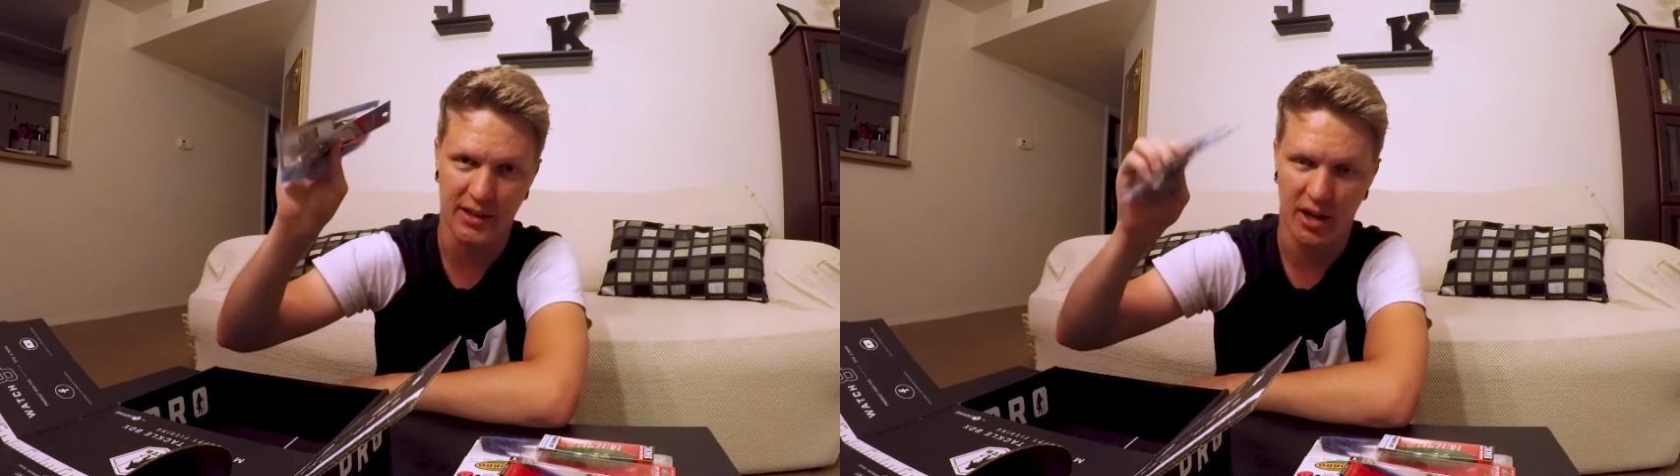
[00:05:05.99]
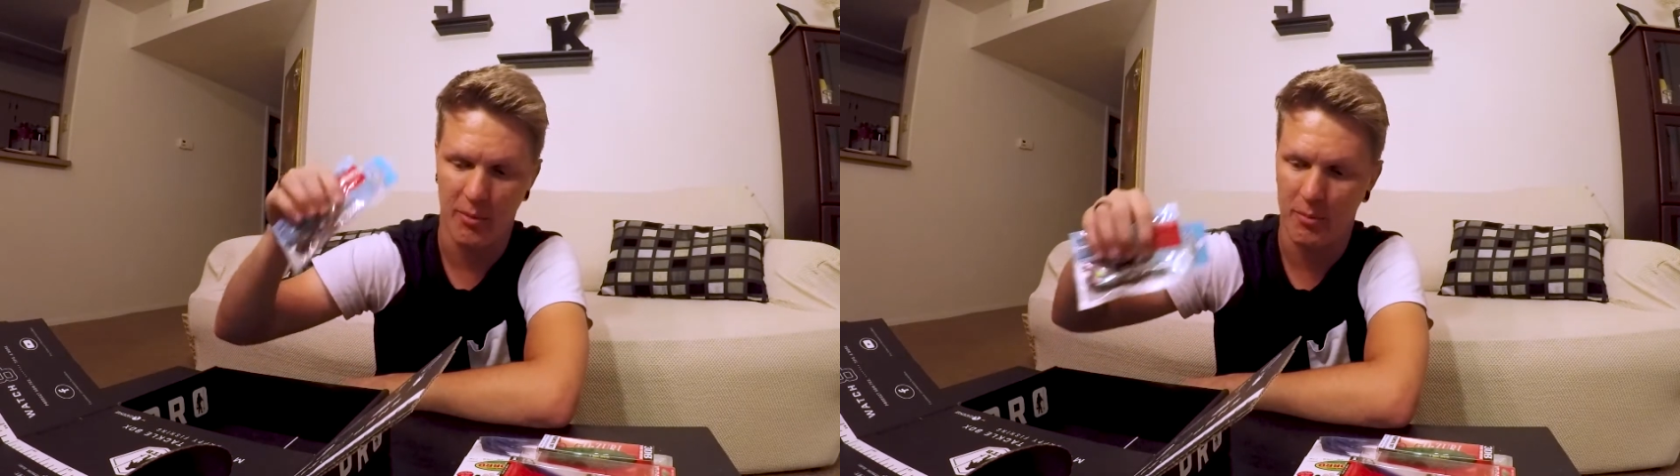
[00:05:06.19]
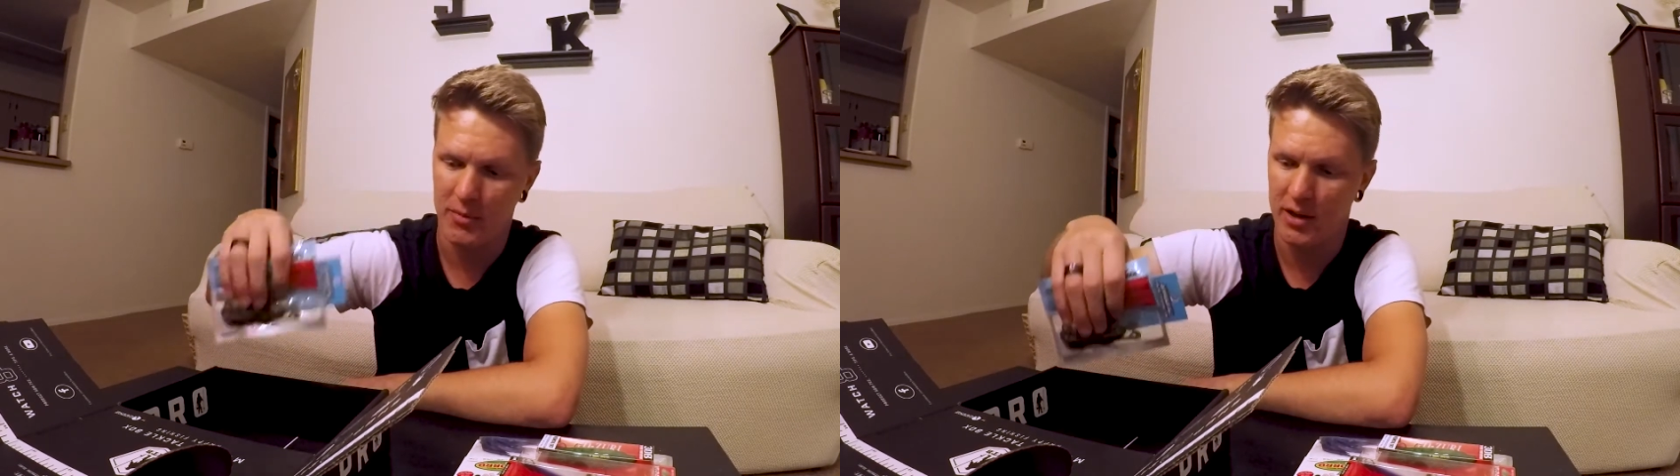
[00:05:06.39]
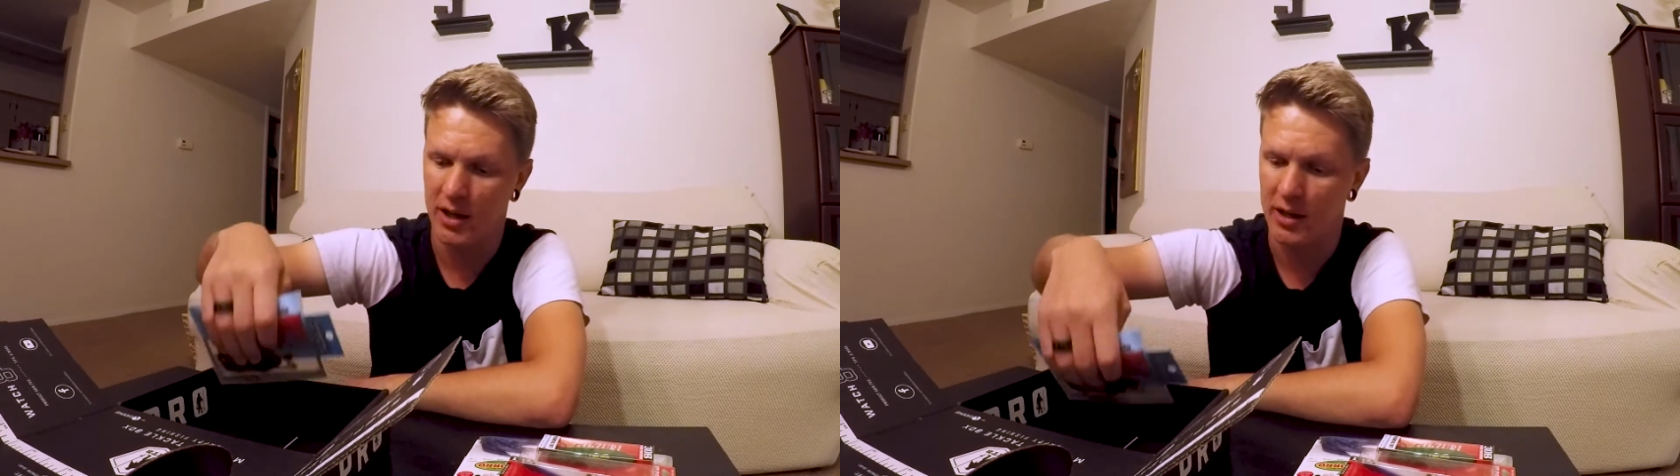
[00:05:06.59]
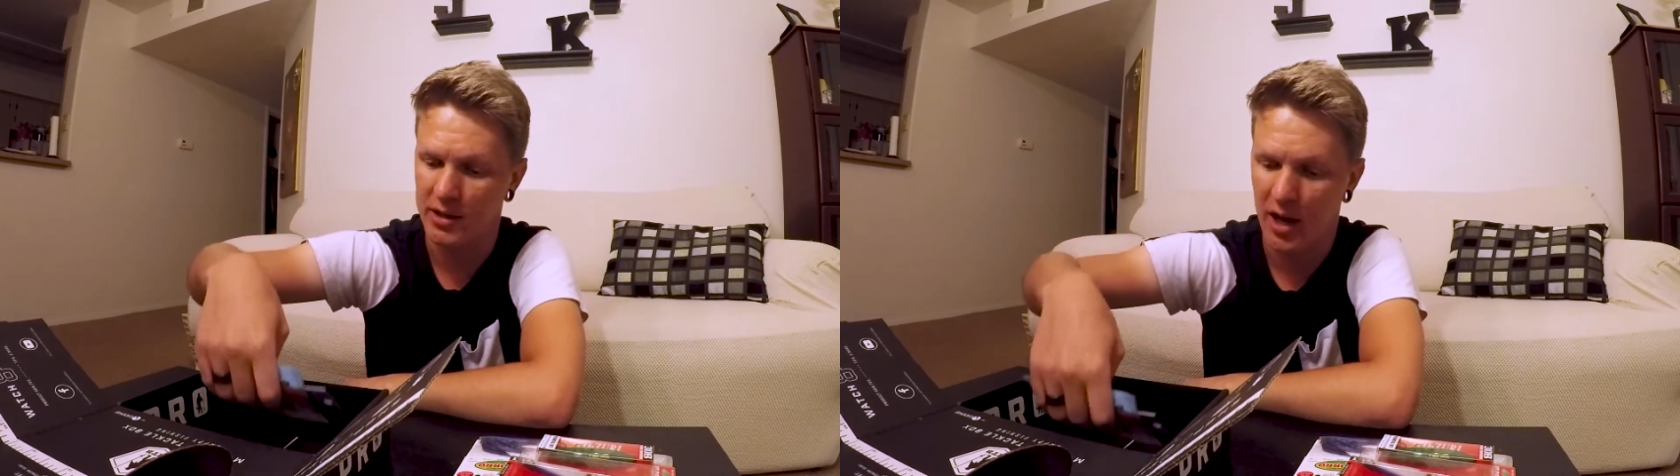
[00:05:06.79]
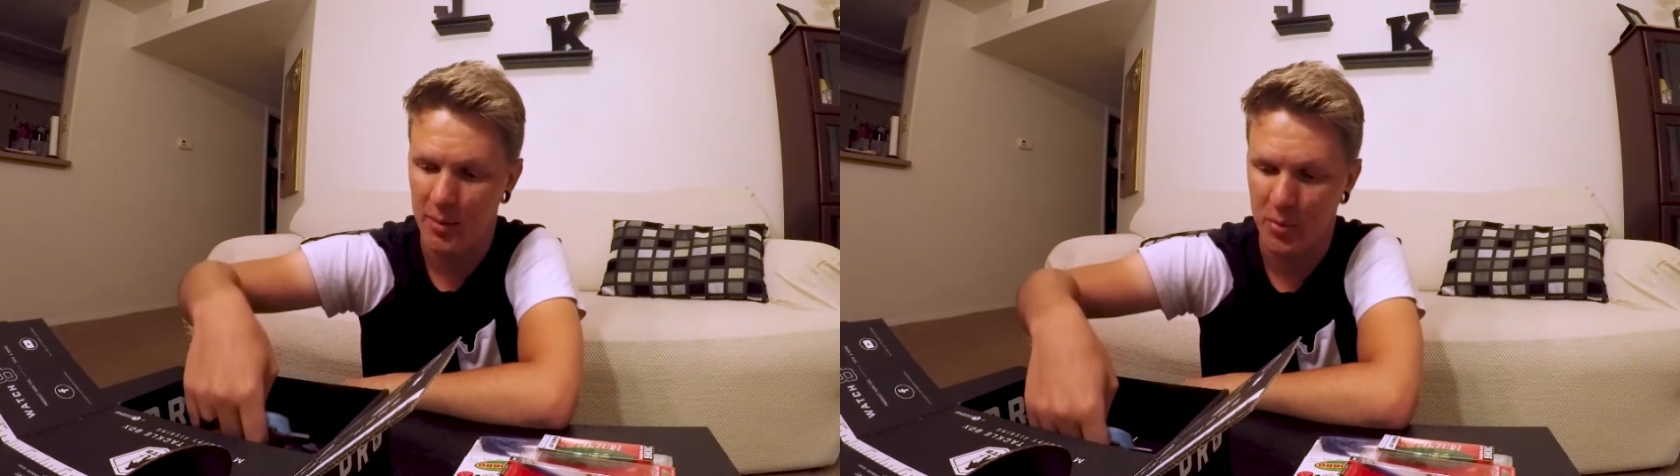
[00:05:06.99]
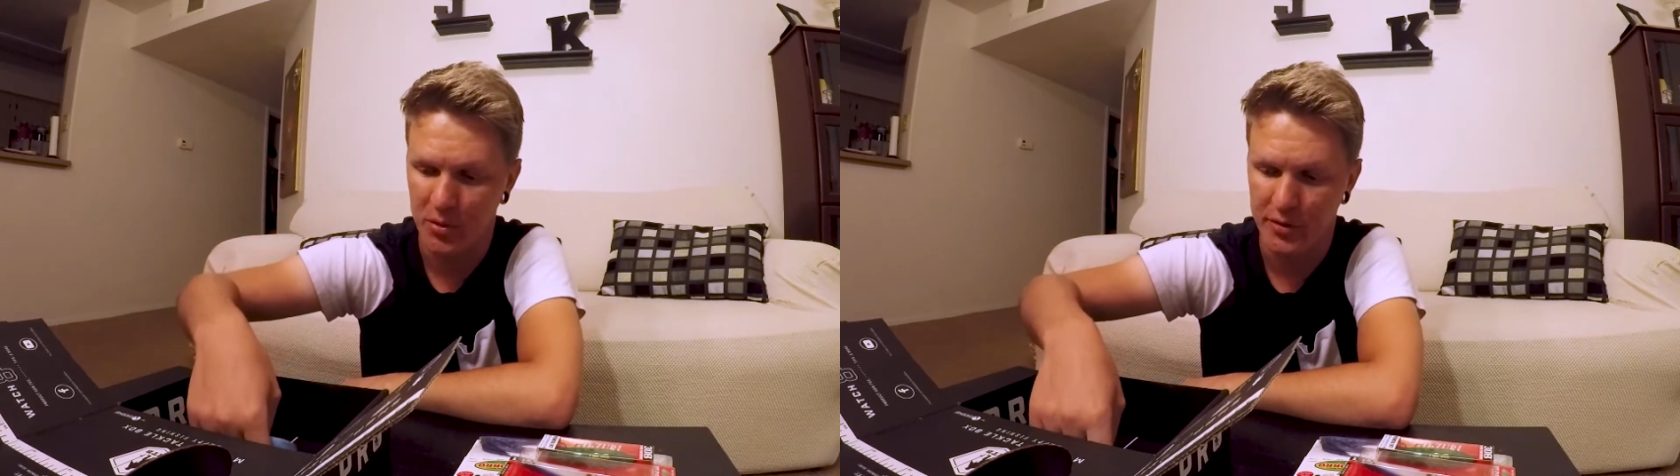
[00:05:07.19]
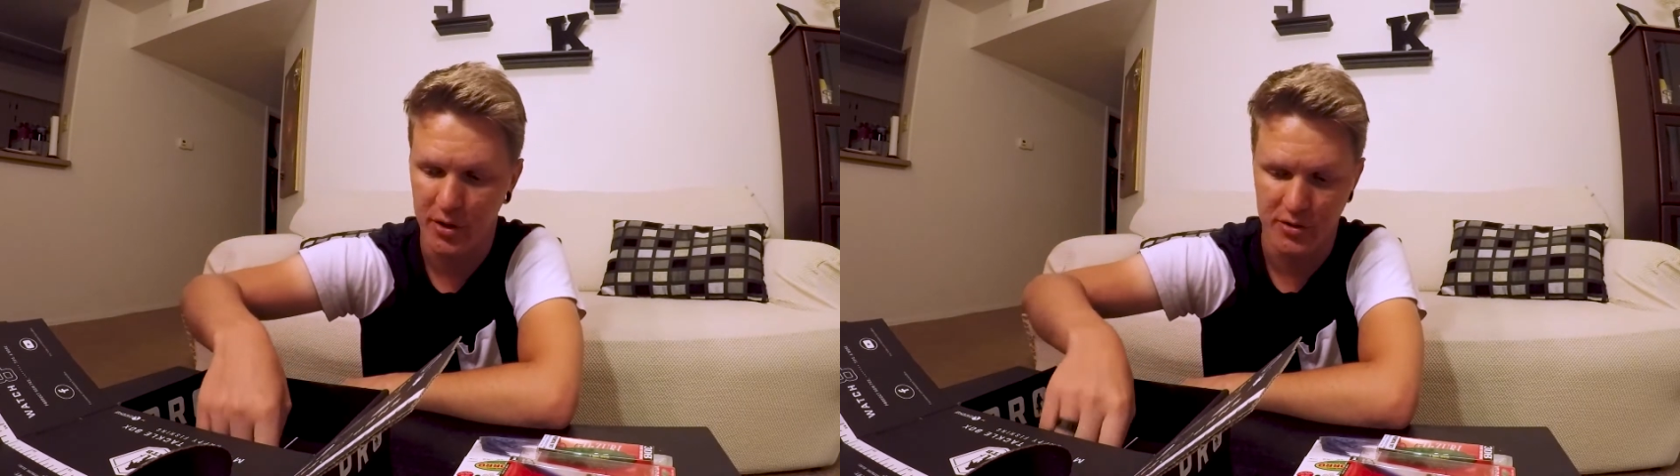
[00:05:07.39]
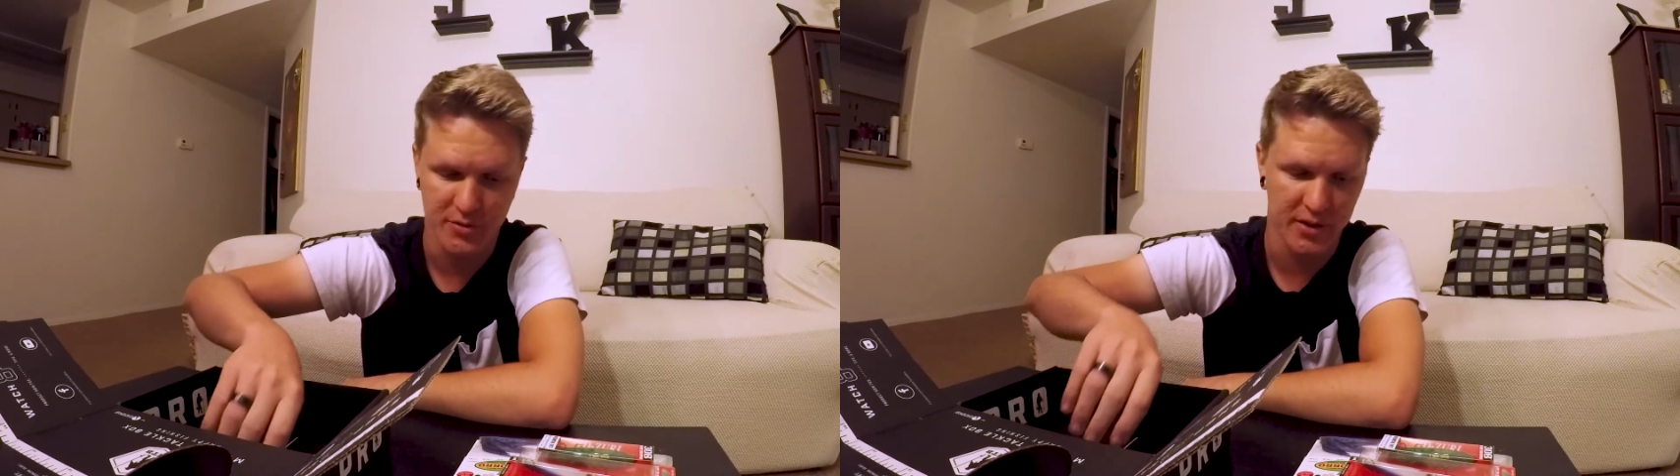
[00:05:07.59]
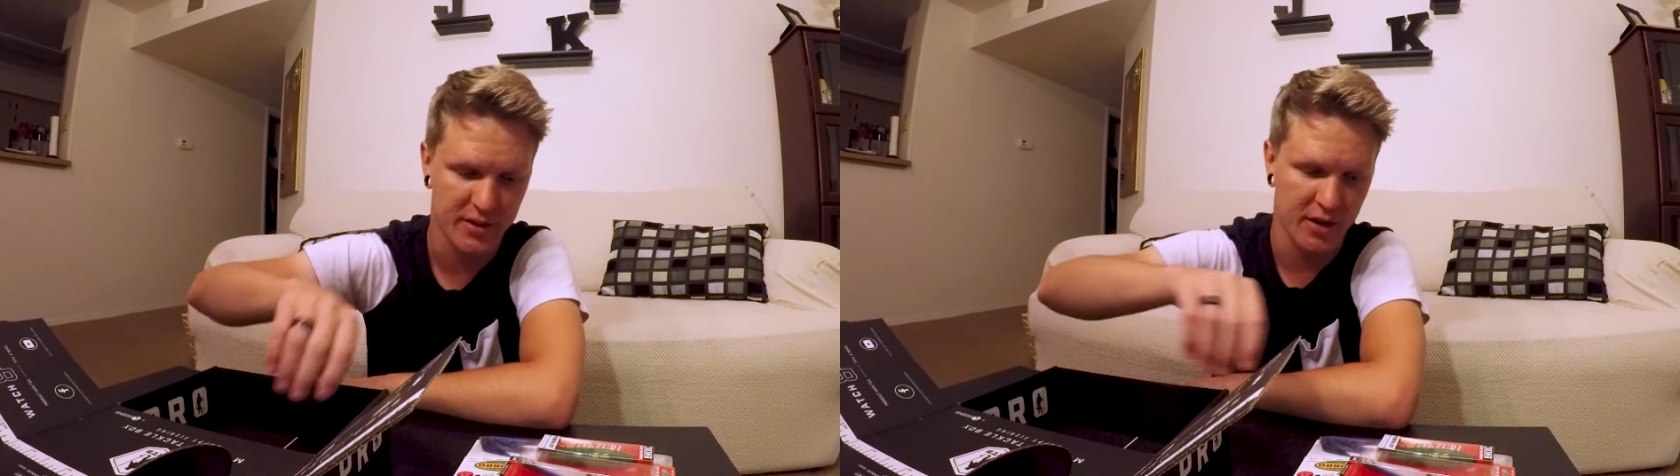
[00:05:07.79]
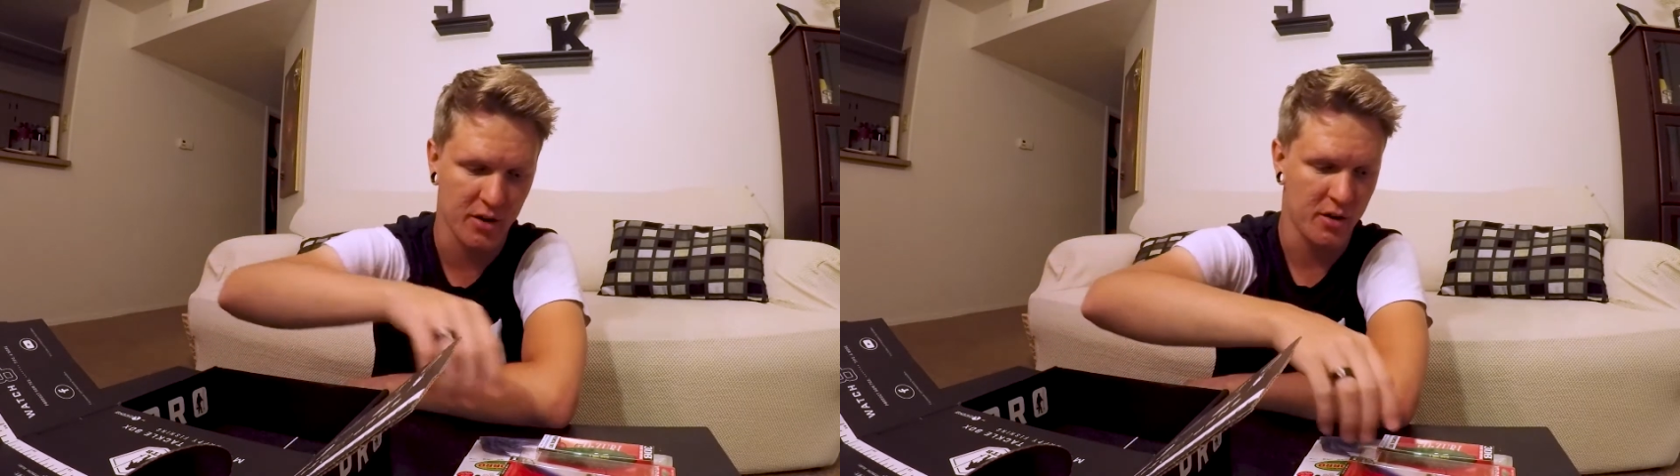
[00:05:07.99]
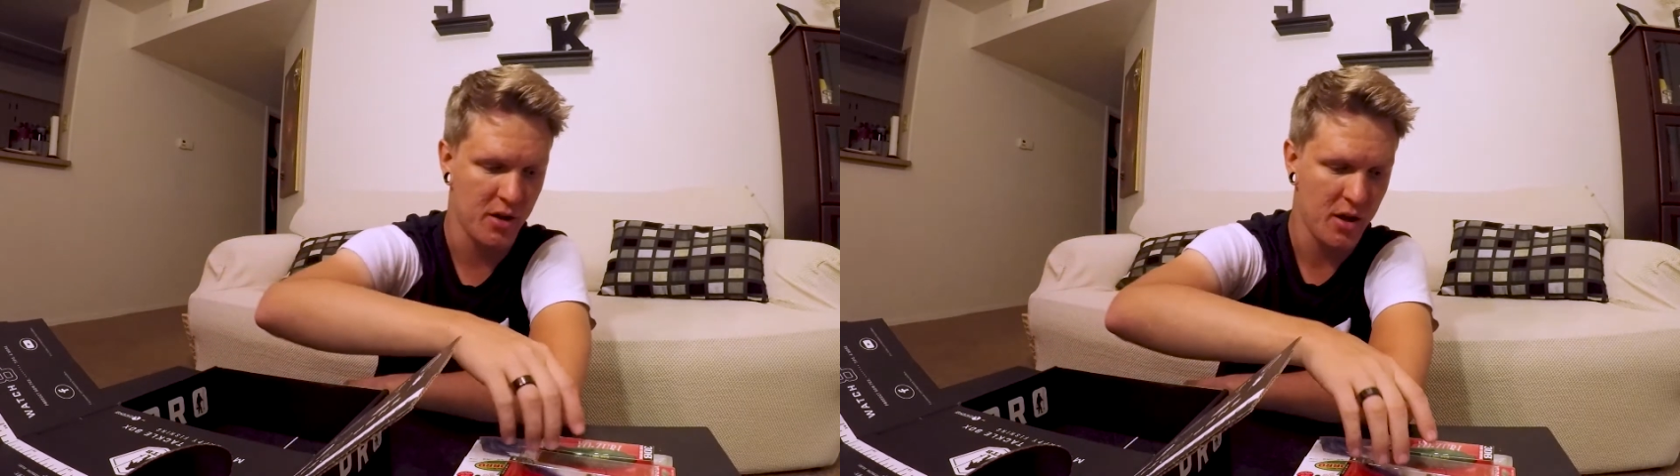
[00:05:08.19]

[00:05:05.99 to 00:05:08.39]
comboed those right there.